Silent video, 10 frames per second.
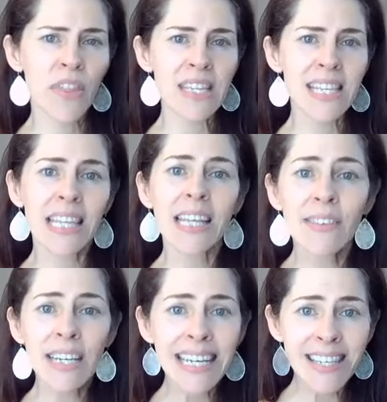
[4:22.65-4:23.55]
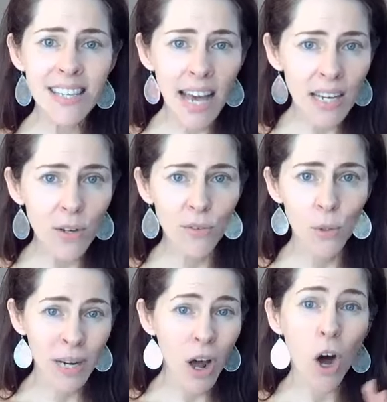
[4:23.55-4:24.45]
that's living inside of
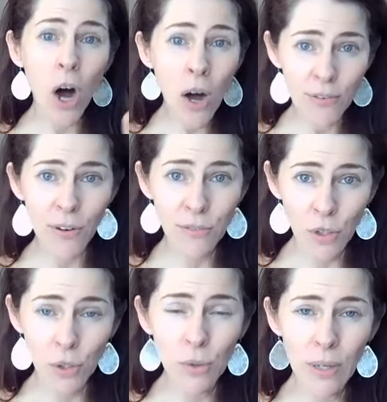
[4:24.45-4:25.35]
you and off of you.